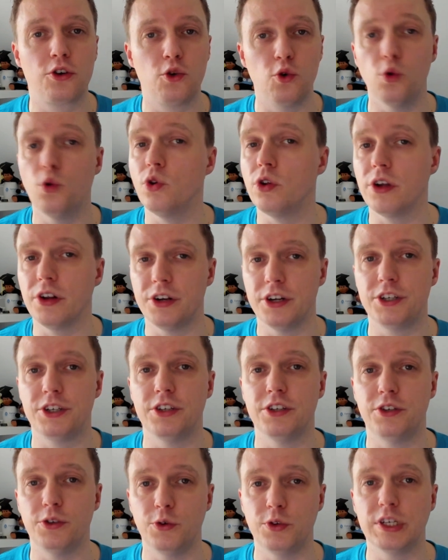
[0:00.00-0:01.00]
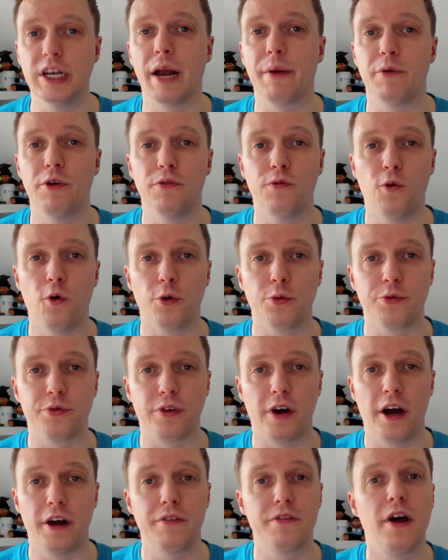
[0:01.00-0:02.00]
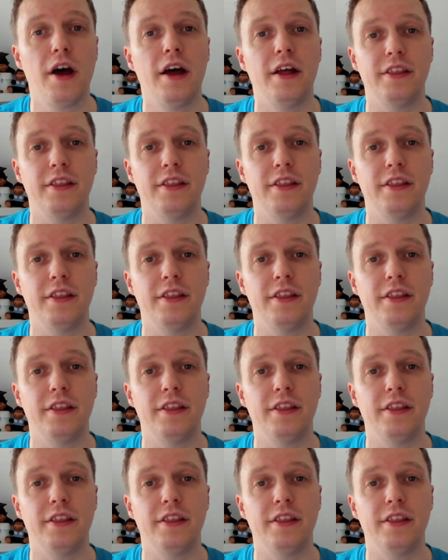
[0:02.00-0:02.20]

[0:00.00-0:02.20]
cool addition to Xamarin Forms 5